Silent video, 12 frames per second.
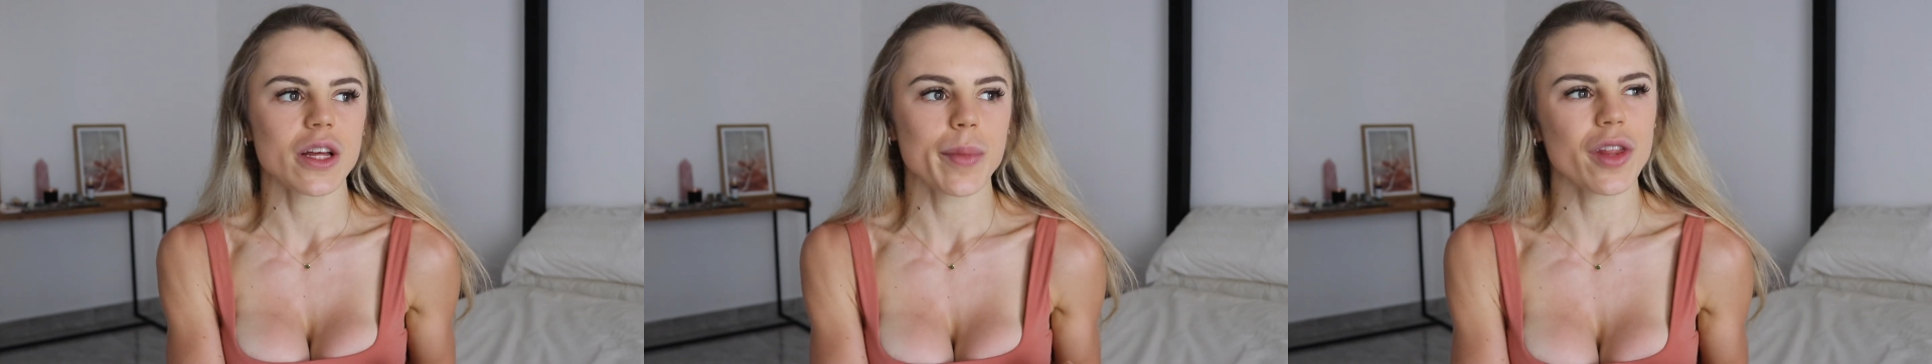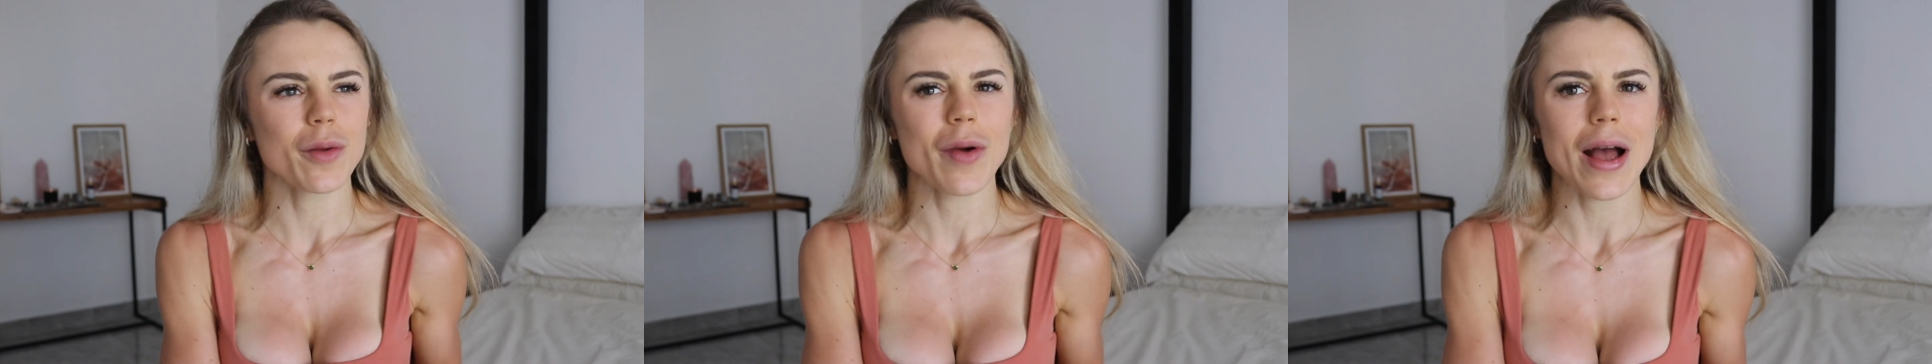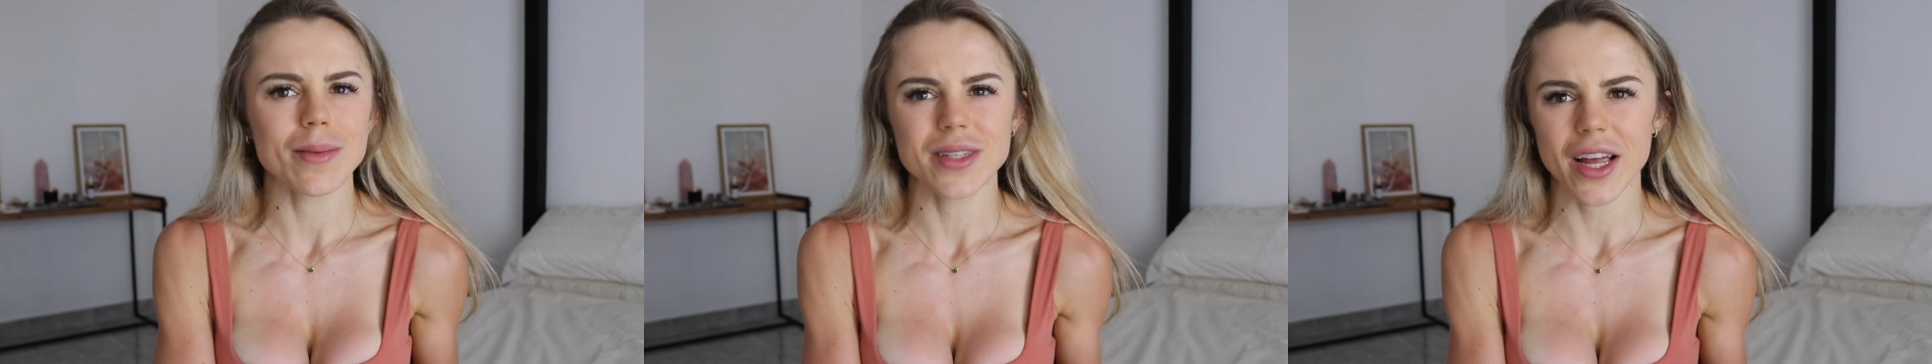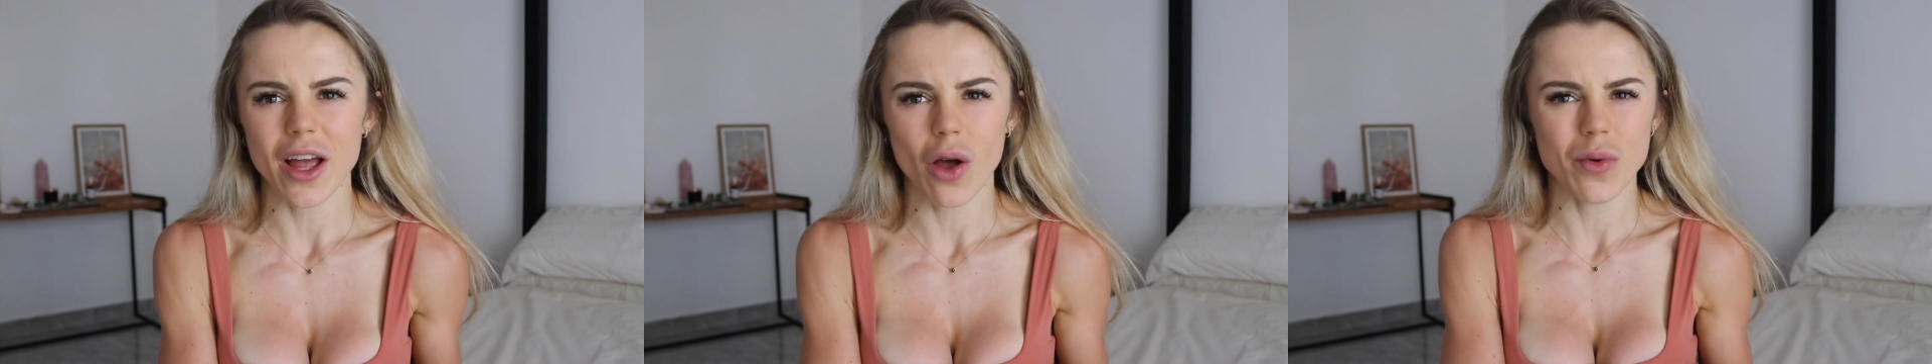of my other preps,
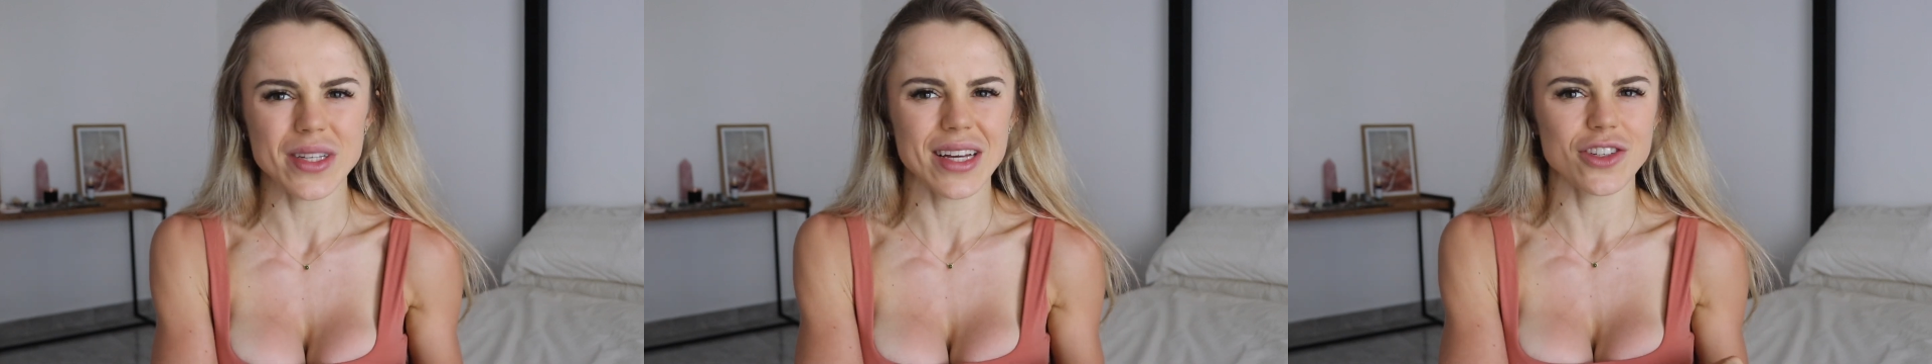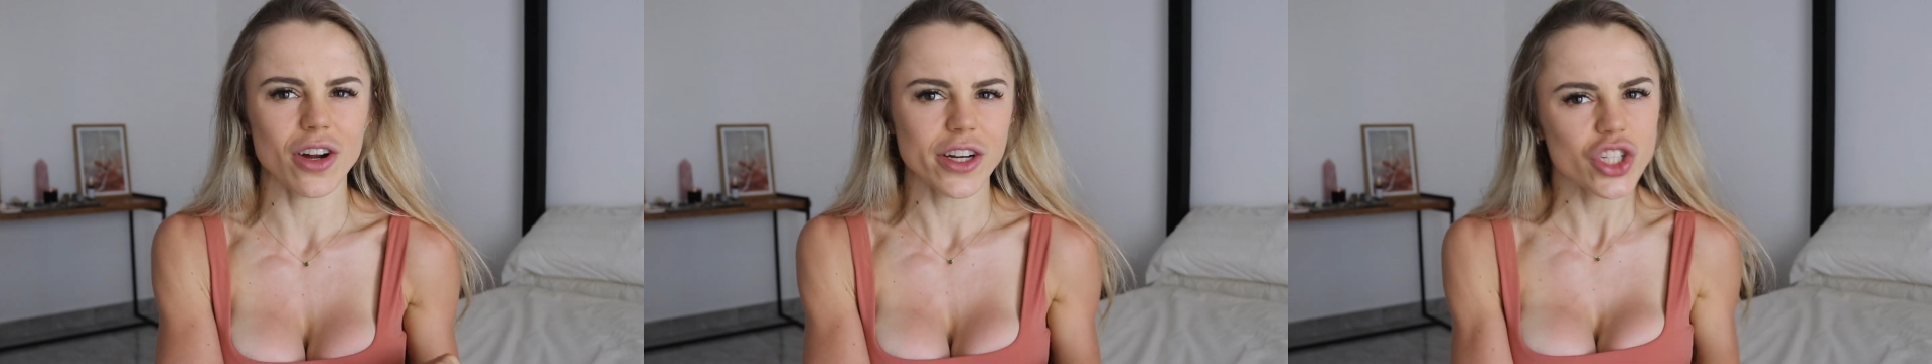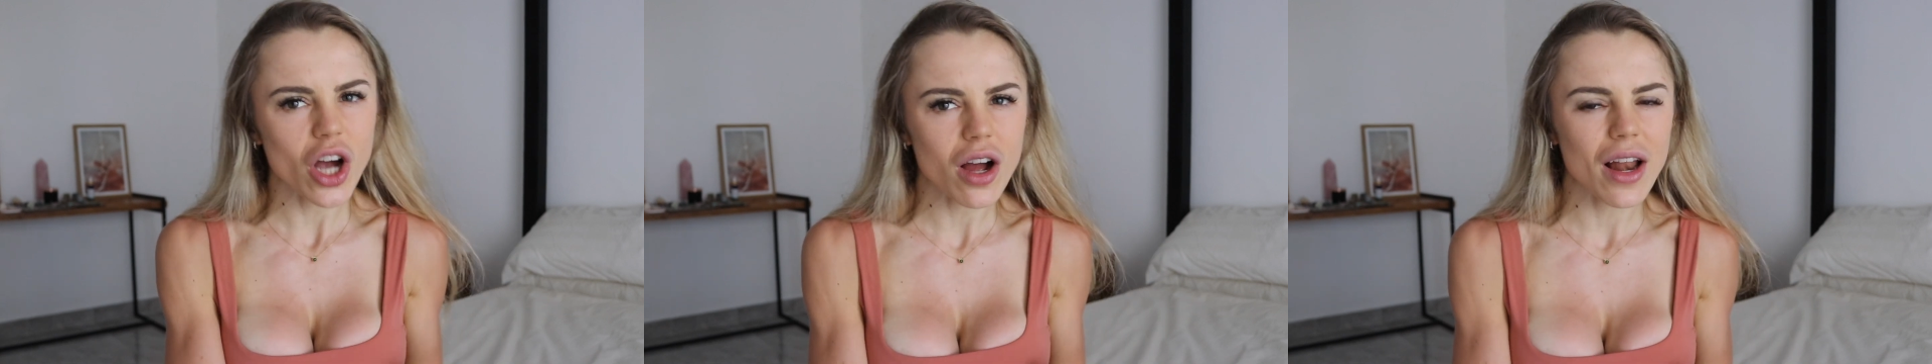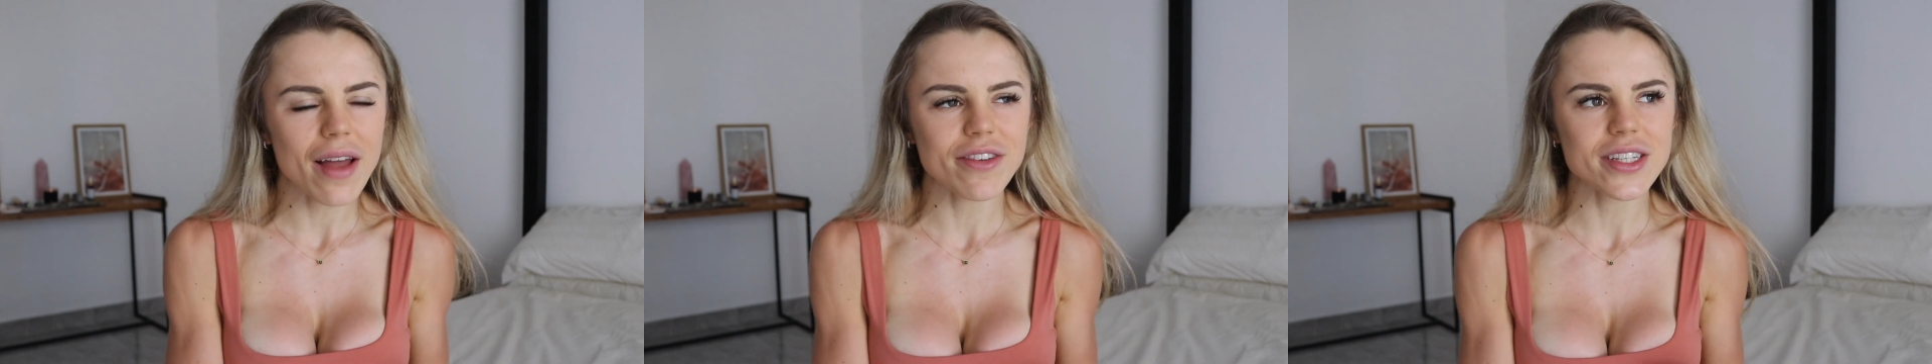like I always had dark
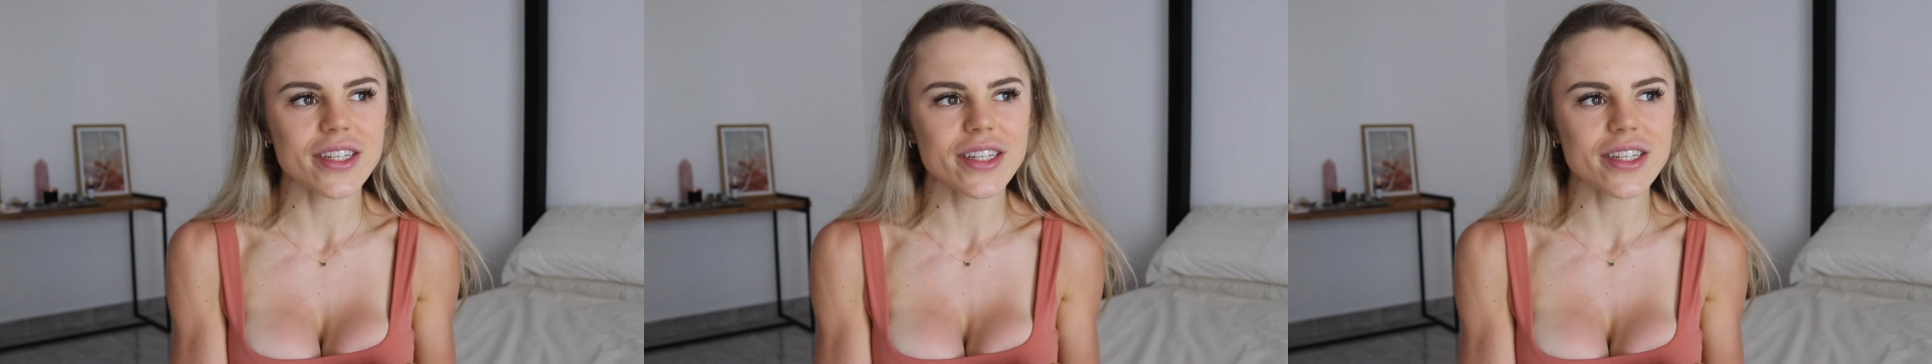chocolate every